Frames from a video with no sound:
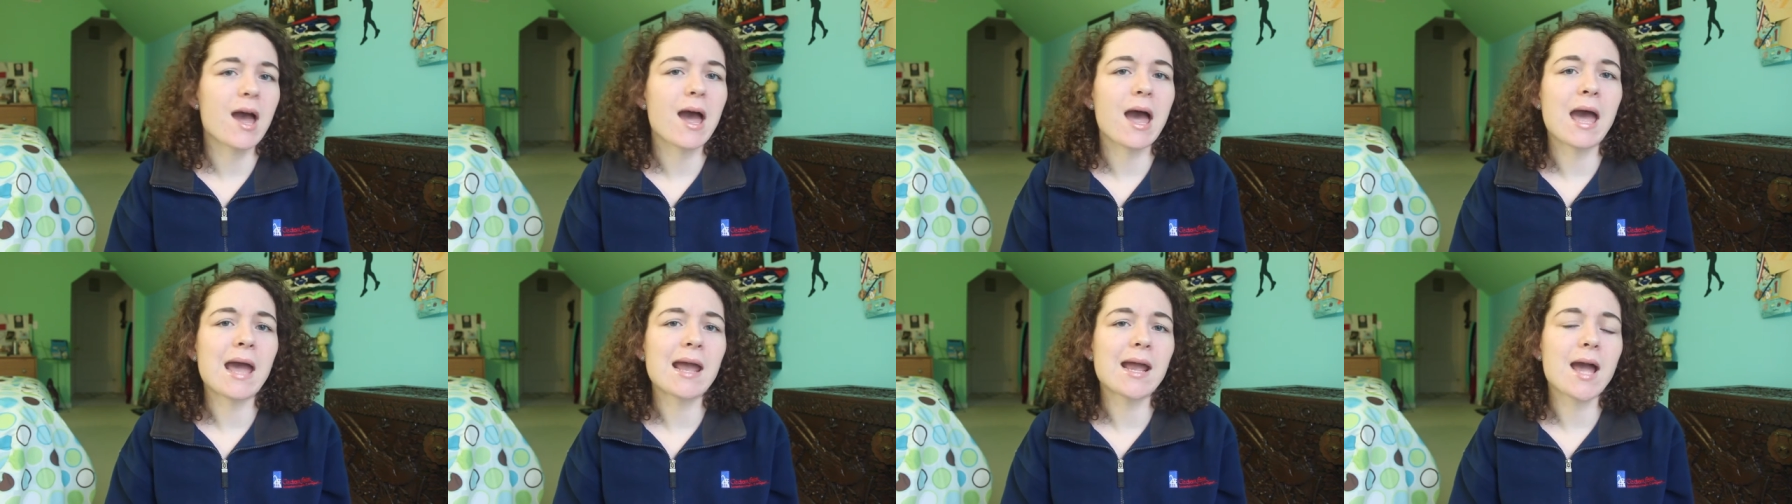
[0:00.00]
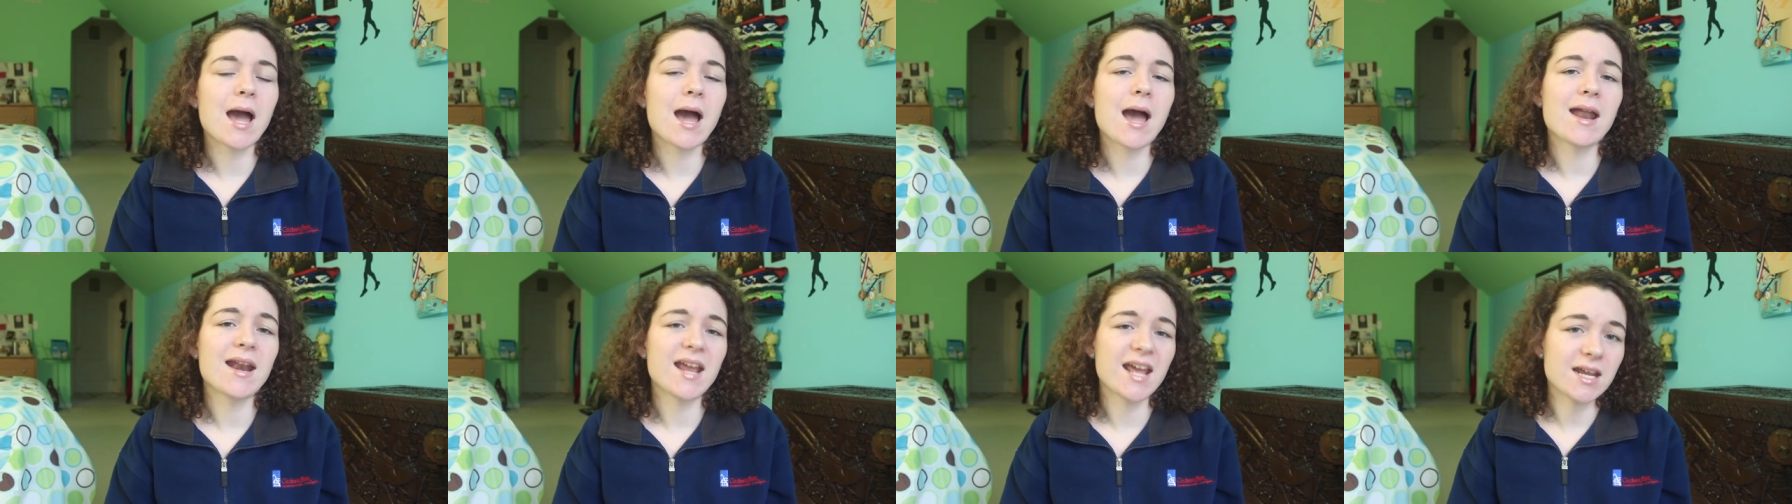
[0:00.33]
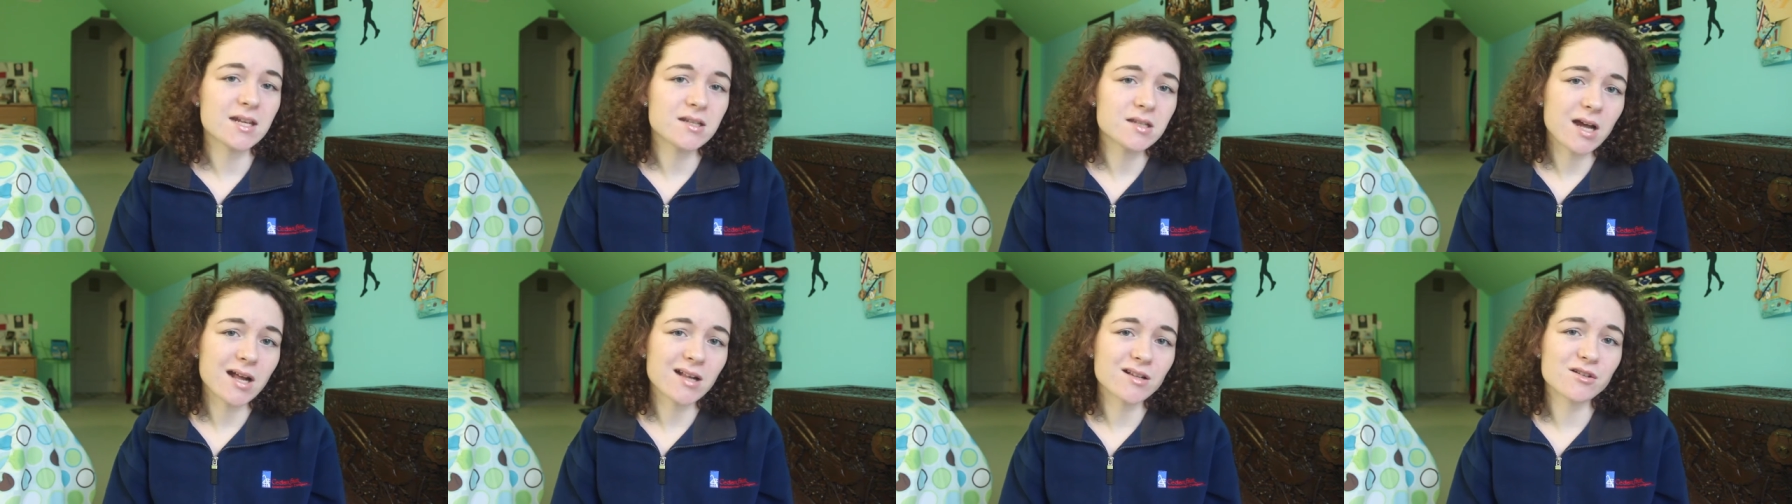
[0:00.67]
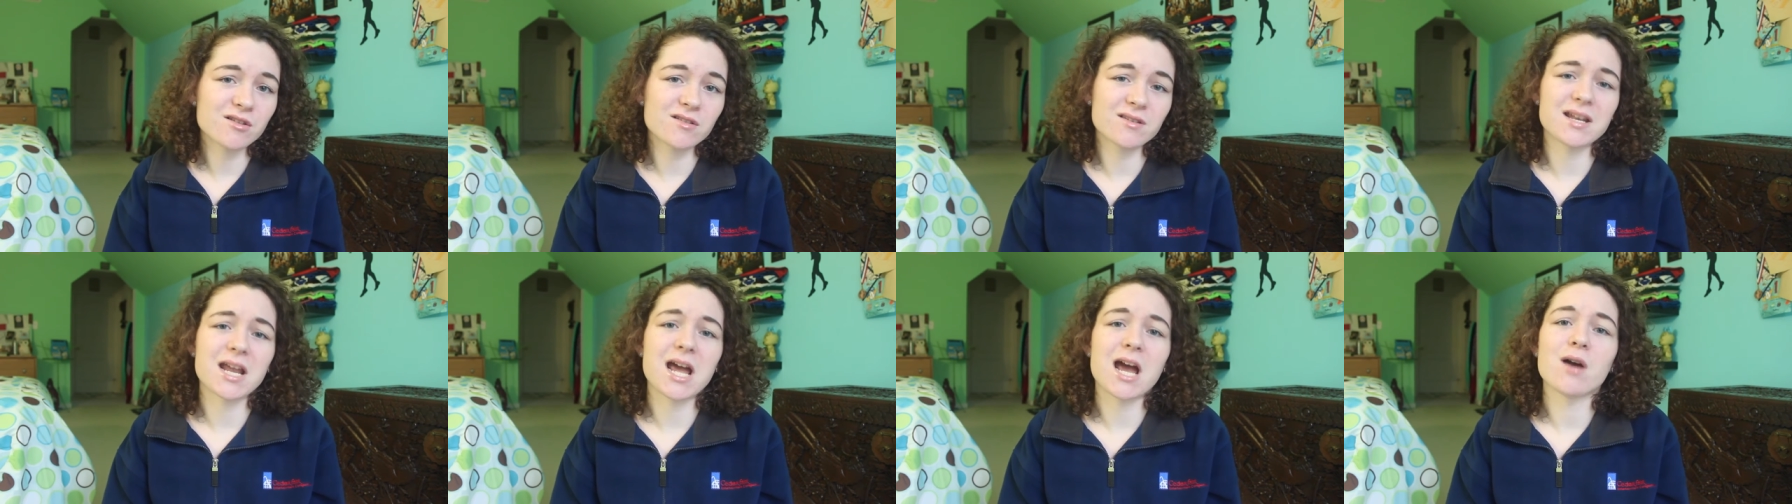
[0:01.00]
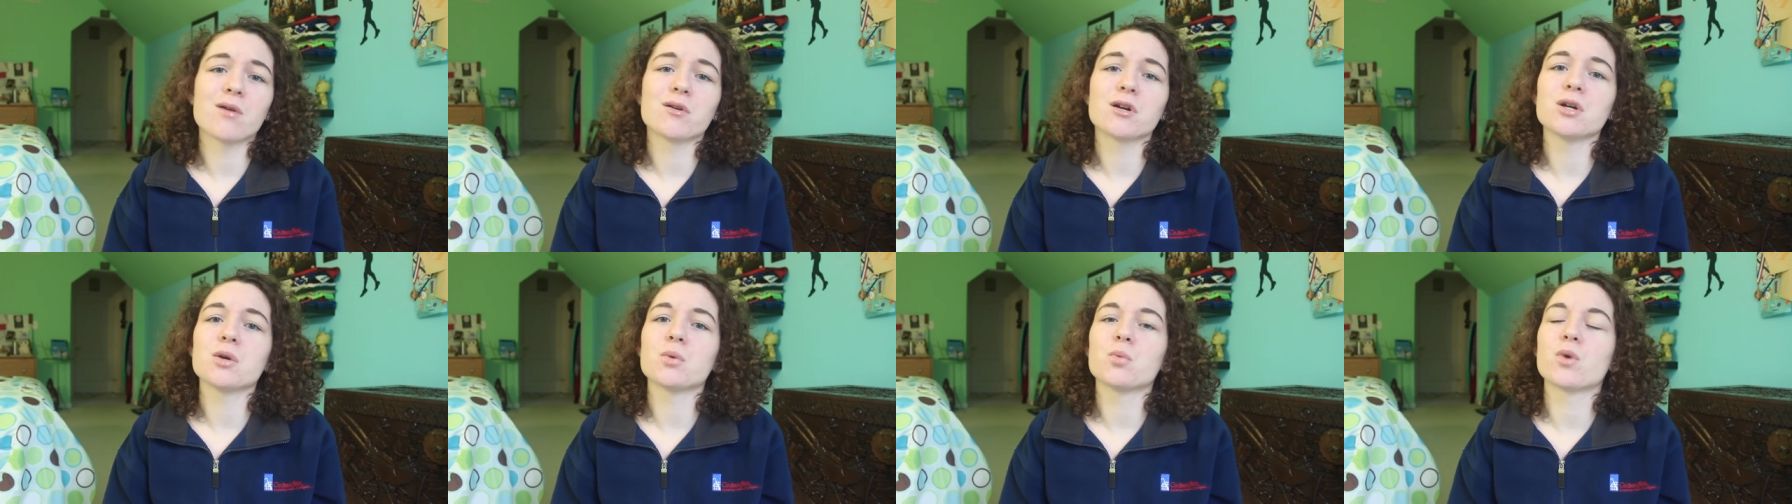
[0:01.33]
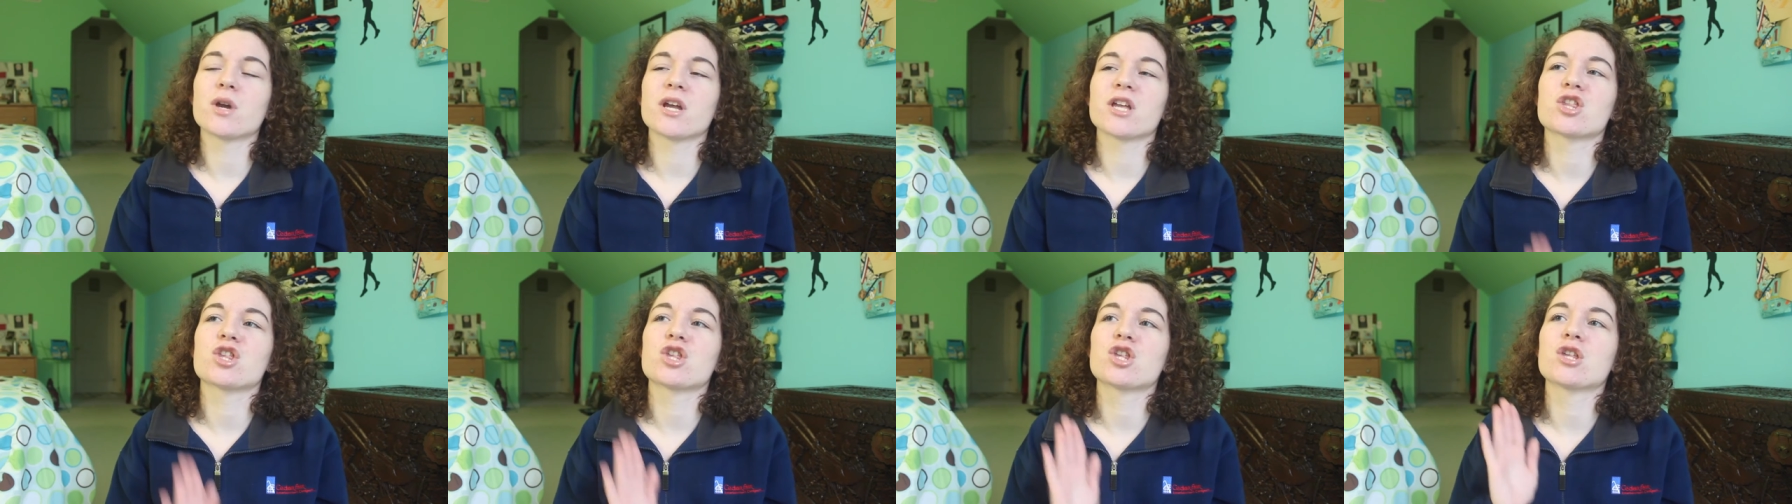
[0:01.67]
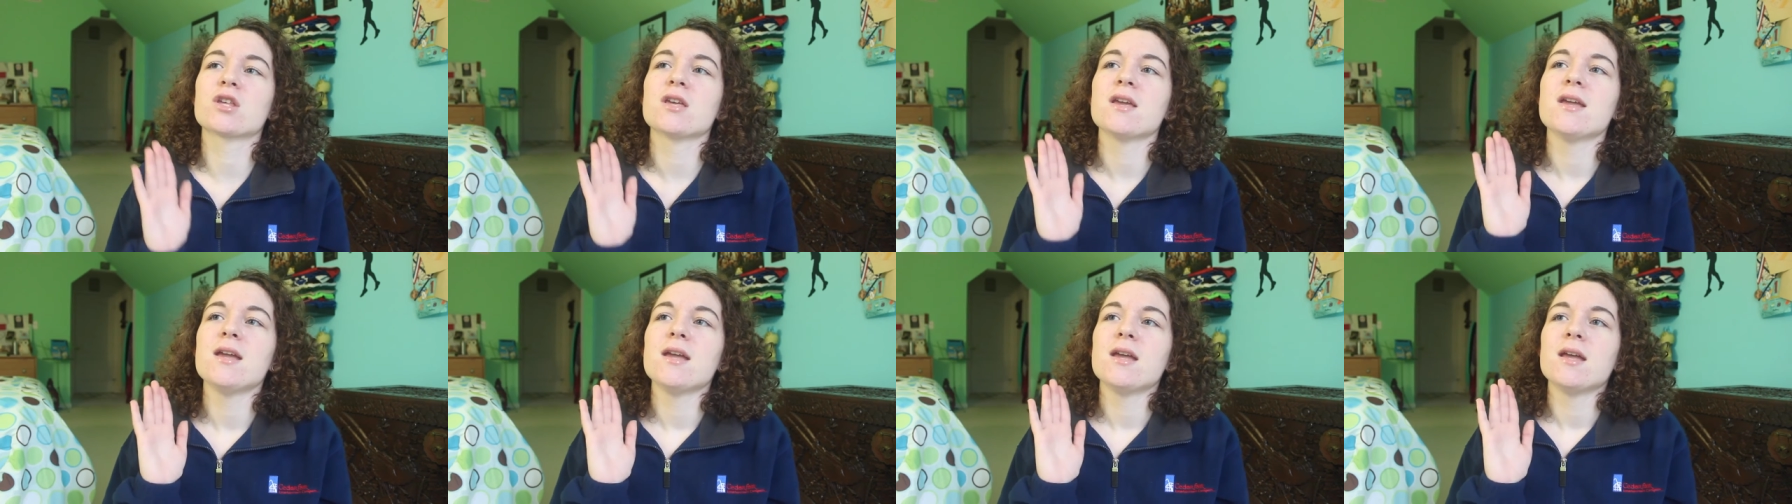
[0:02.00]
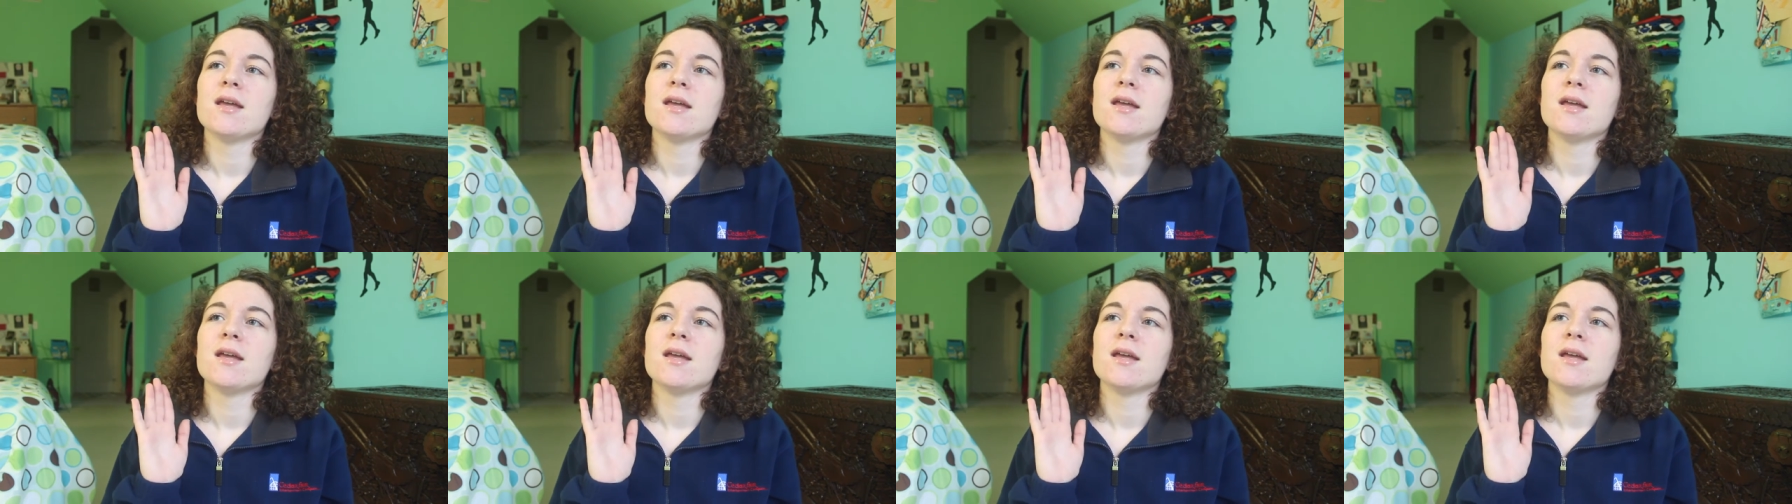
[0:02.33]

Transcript: I got $8 an hour, which